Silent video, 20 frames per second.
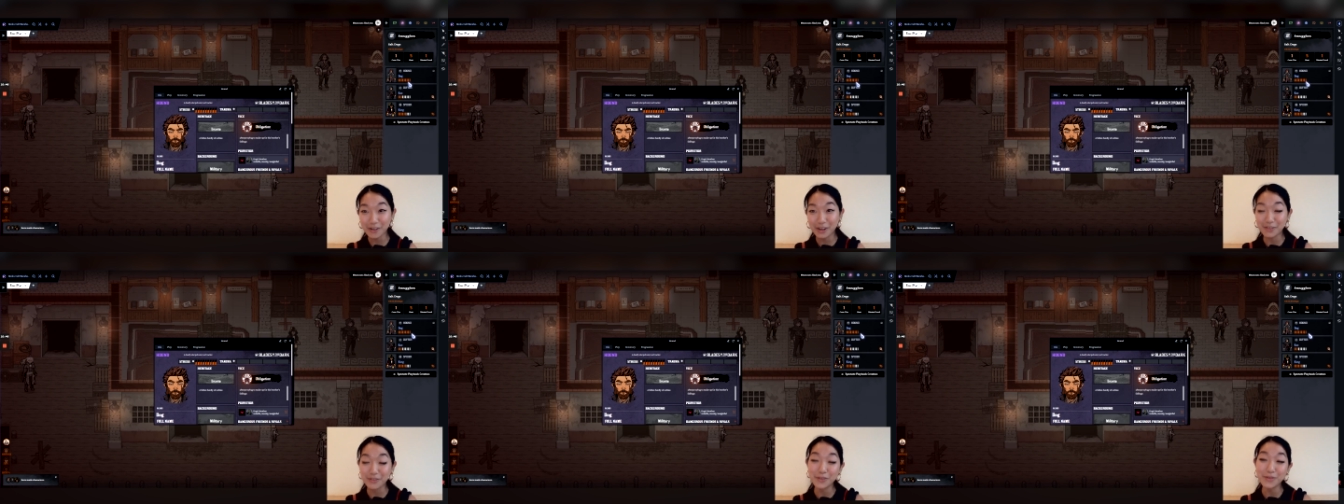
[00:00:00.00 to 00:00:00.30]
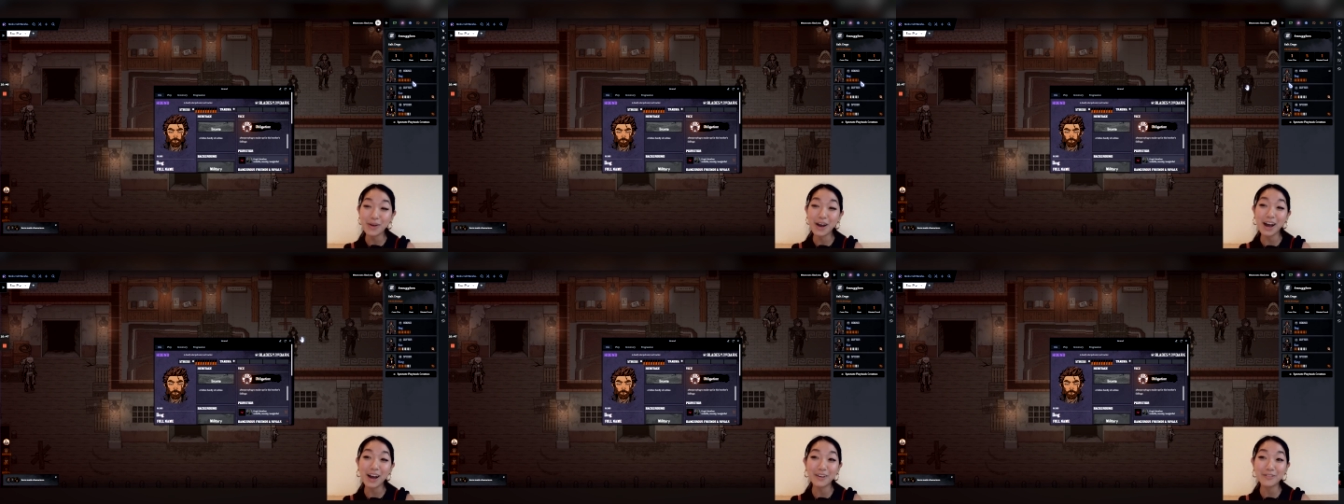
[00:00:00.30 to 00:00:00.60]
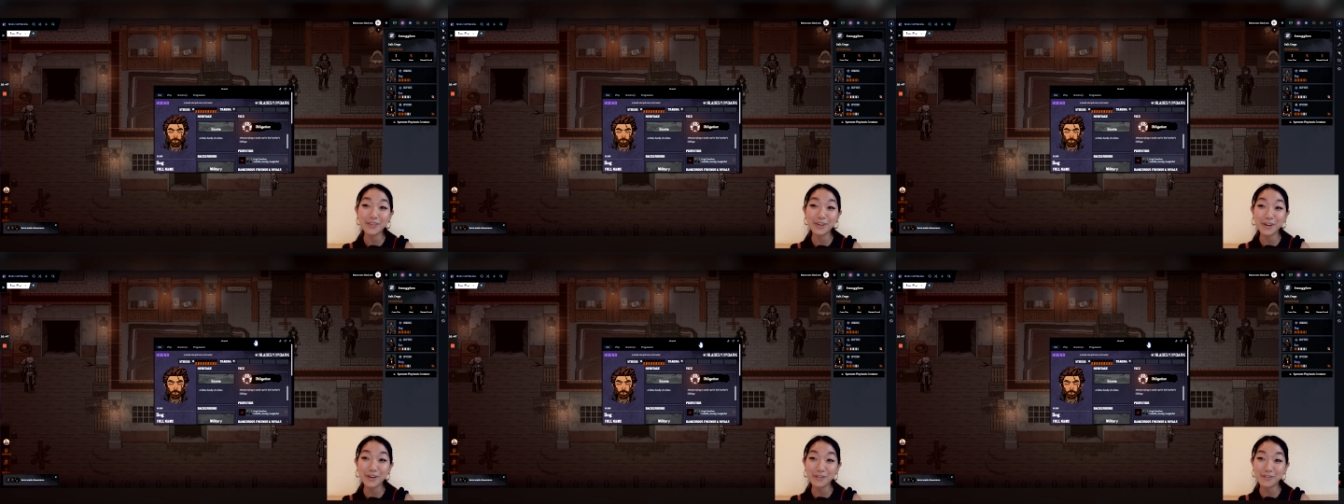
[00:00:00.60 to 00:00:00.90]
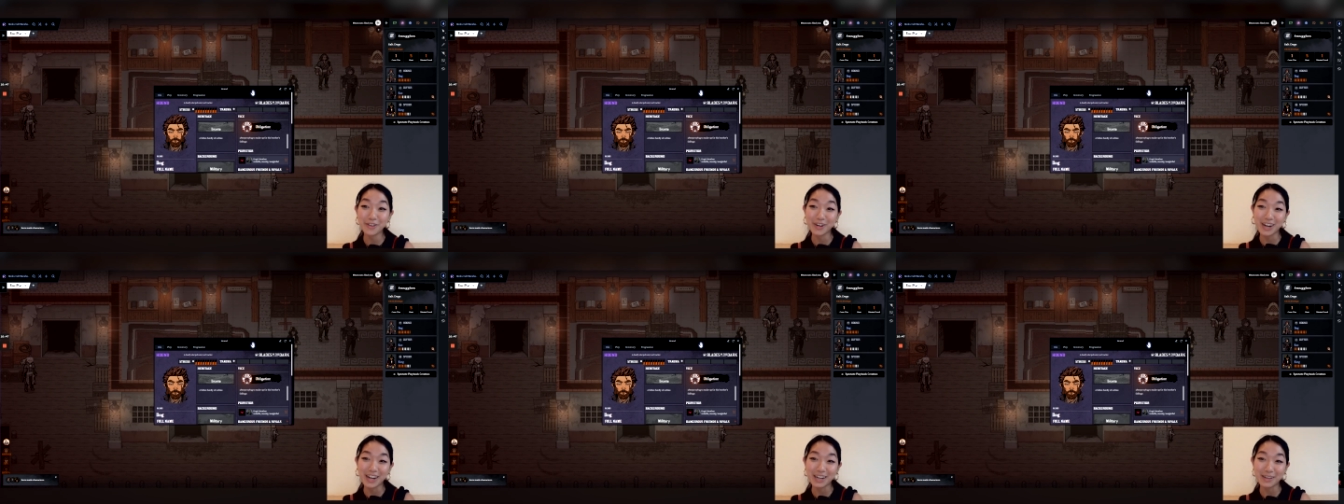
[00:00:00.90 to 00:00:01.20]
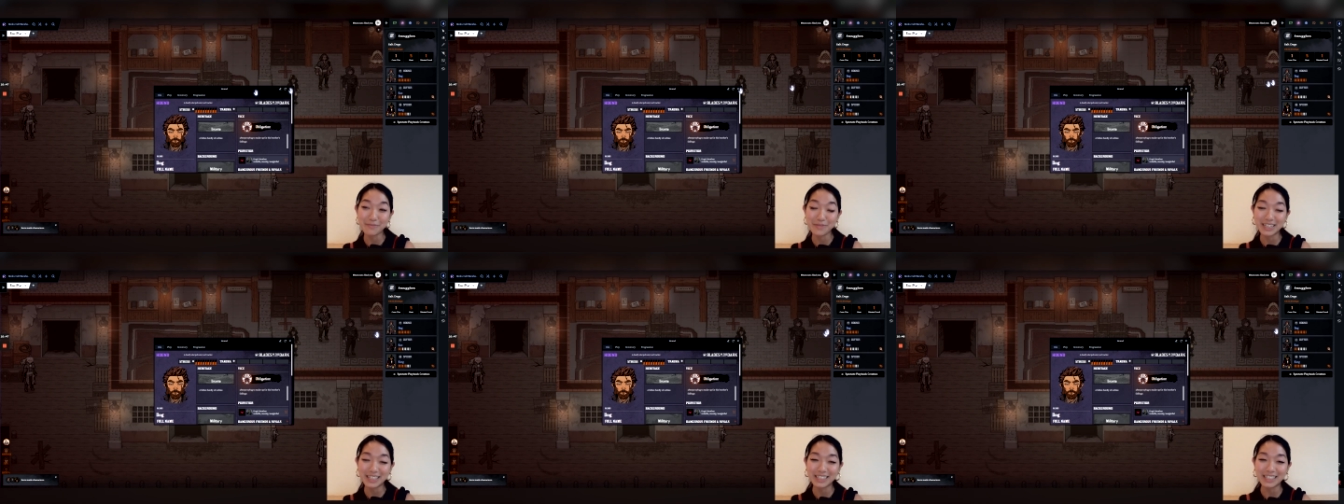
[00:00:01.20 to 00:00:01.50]
if you hover over
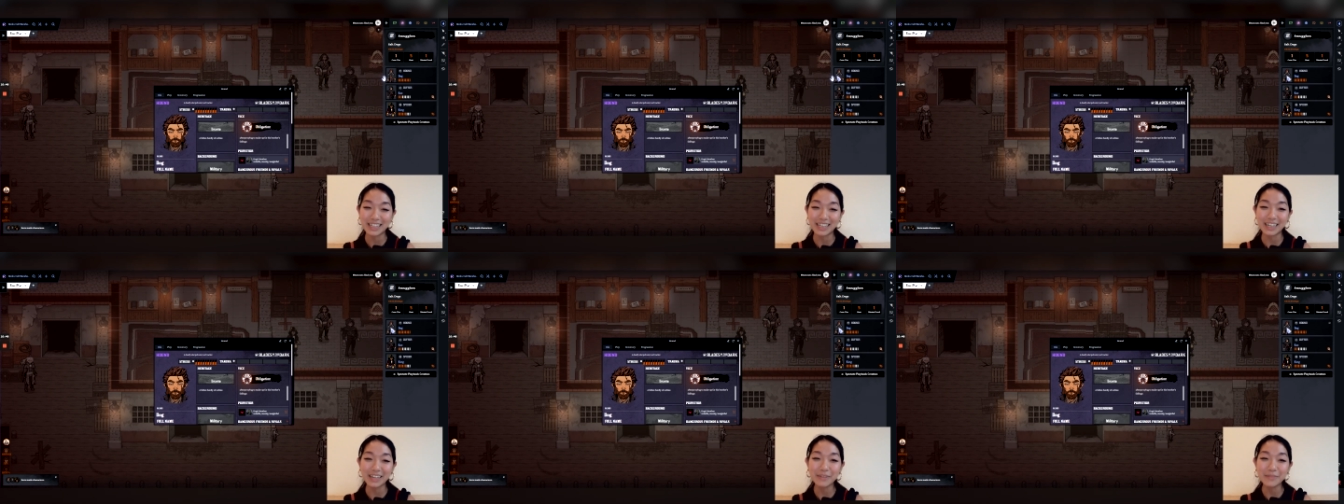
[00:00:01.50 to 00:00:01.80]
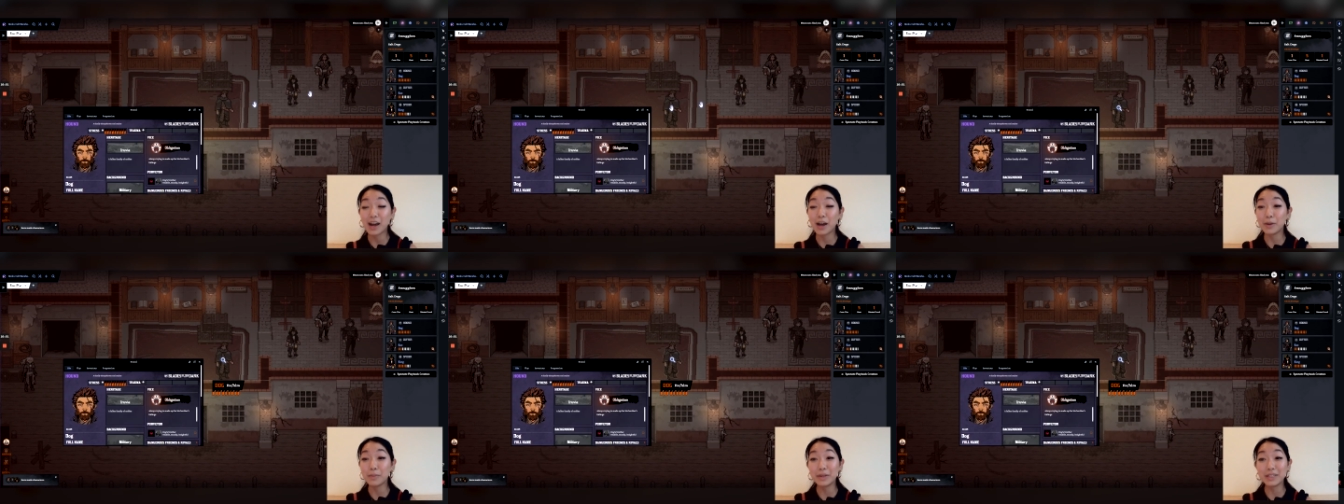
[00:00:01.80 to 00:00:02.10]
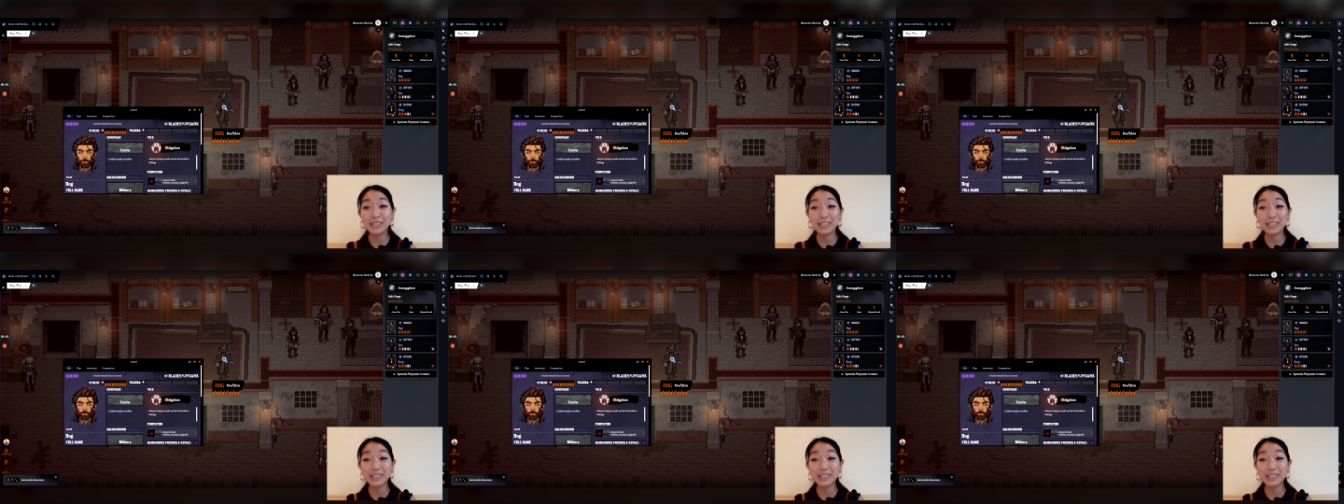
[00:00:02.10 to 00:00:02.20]
any PC.